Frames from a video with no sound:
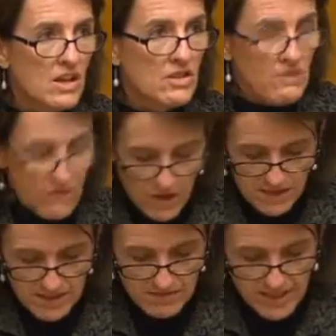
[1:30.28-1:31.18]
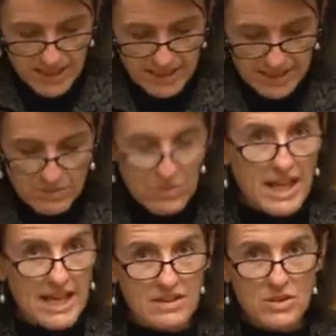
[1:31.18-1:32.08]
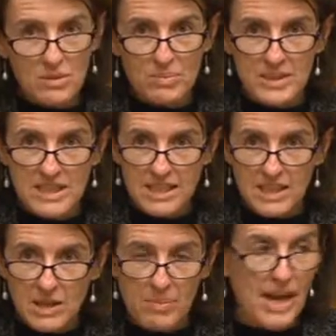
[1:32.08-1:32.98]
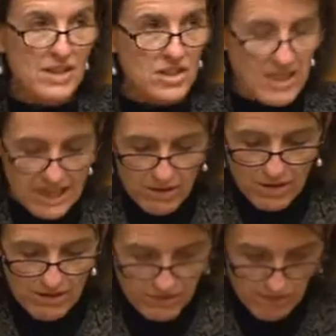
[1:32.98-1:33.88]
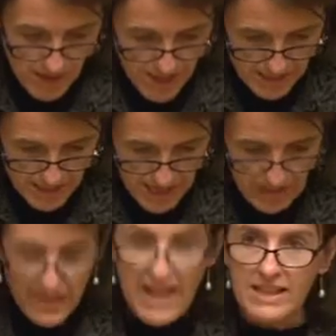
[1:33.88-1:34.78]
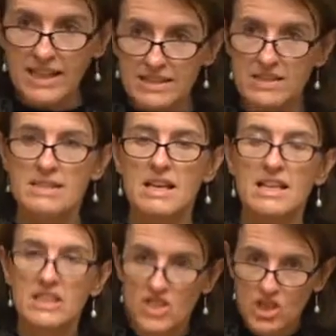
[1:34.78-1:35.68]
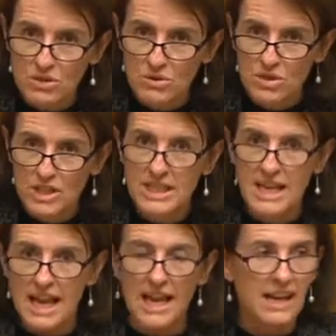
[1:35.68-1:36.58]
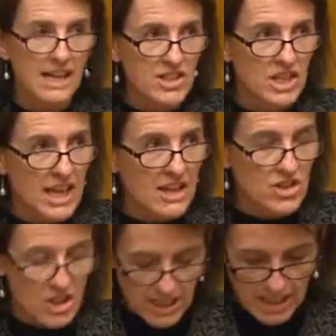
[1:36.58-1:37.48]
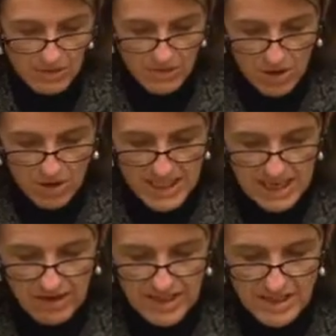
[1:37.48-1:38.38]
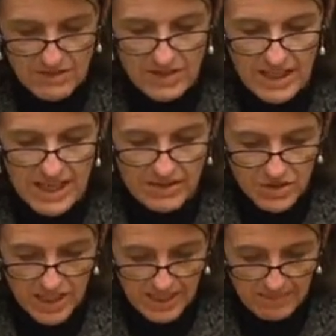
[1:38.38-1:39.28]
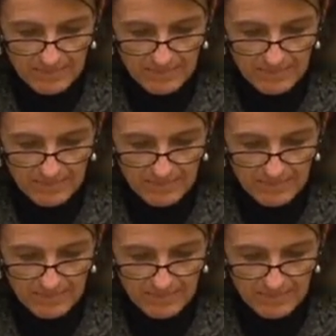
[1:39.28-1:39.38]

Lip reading: The first of these relates to a particular passion area of mine, and that is children and education in remote areas of the country.